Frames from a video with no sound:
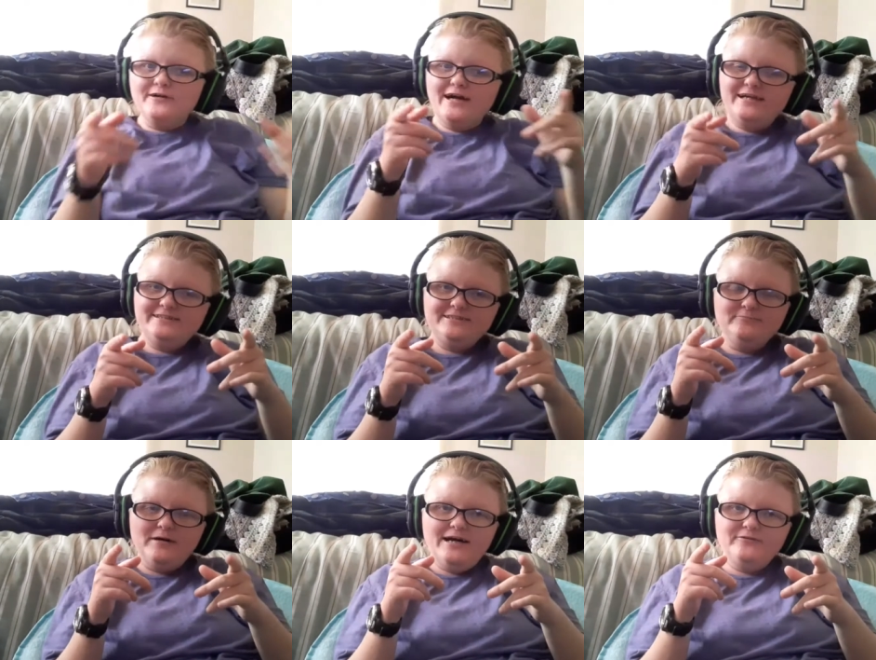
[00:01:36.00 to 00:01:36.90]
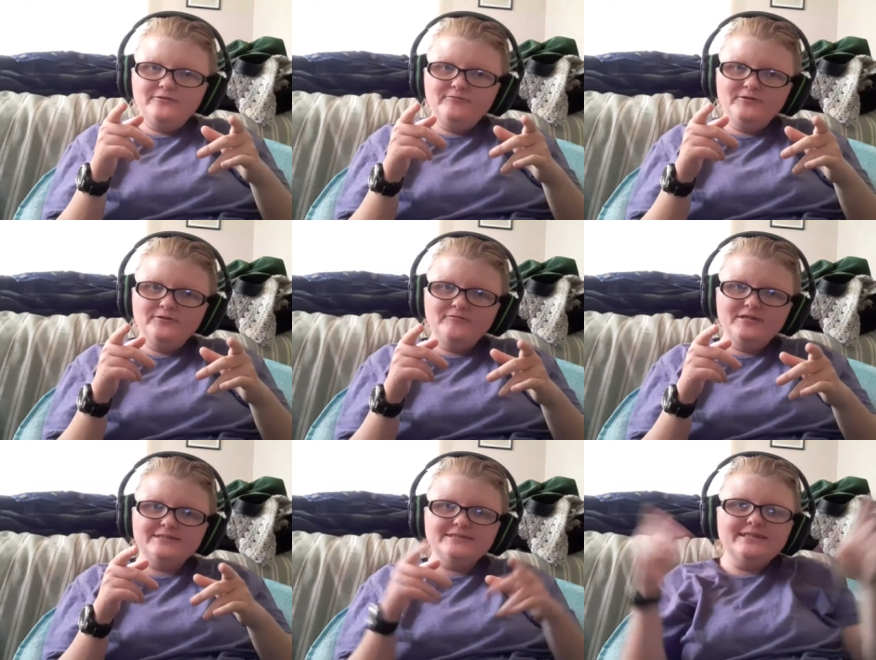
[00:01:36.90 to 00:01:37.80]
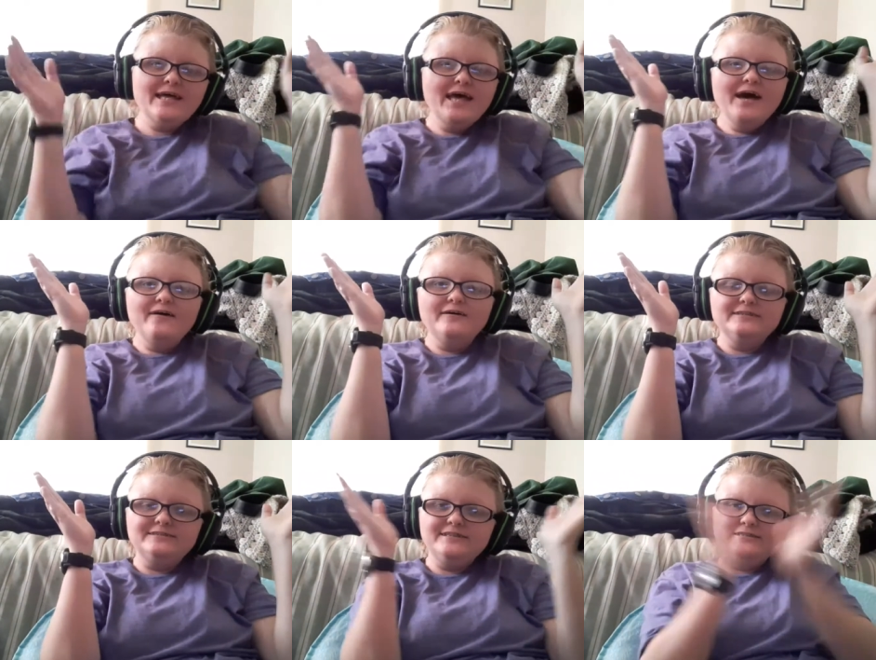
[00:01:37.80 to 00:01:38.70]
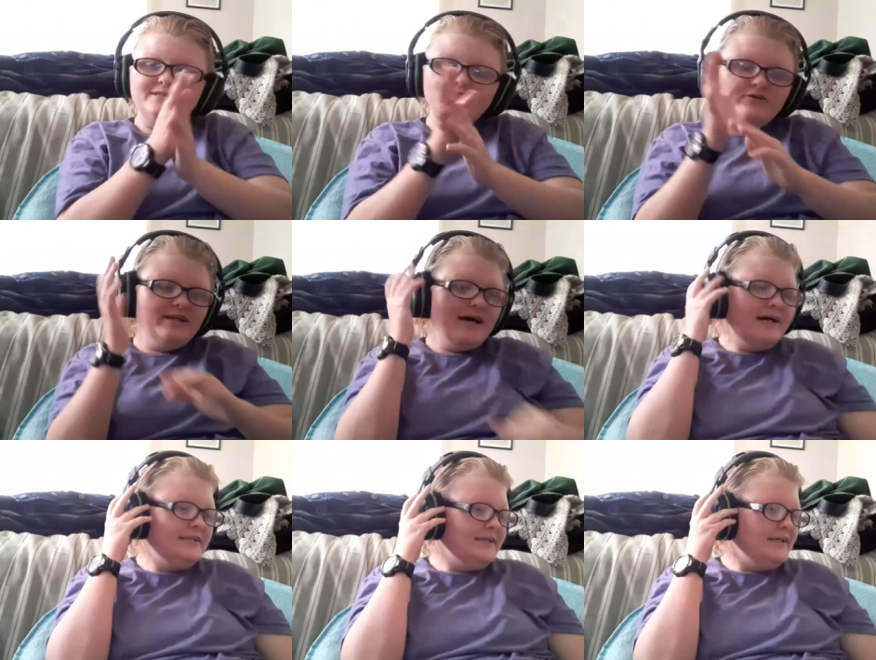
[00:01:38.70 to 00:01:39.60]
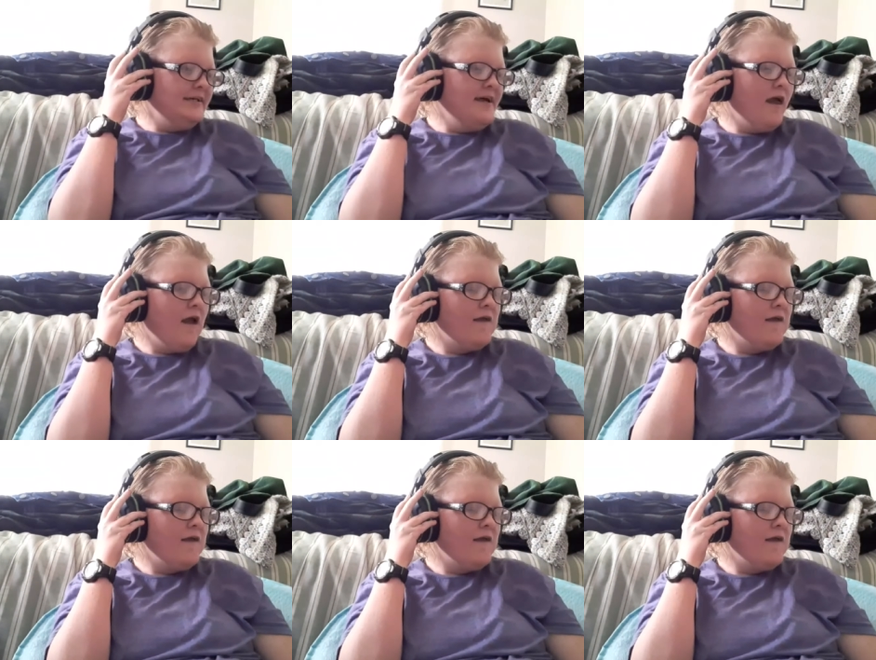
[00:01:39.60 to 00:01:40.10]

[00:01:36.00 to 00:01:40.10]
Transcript: So guys, it's my review of this season finale